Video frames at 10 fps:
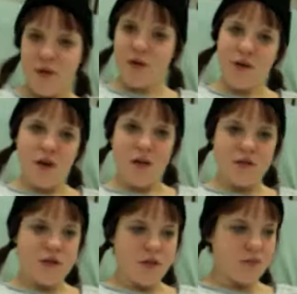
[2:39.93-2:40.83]
know who to call,
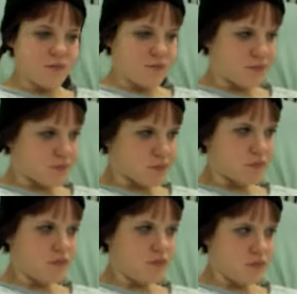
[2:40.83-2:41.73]
so.
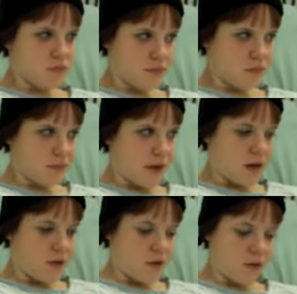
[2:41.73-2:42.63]
But
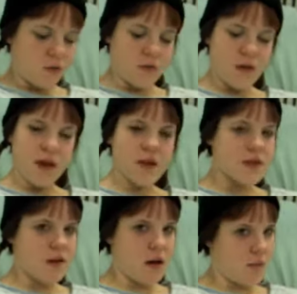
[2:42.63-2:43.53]
hopefully
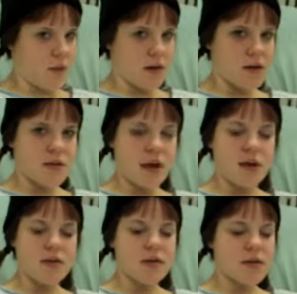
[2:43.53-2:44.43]
it's not
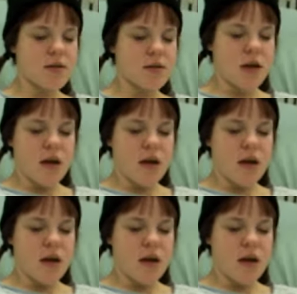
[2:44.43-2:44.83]
appendicitis because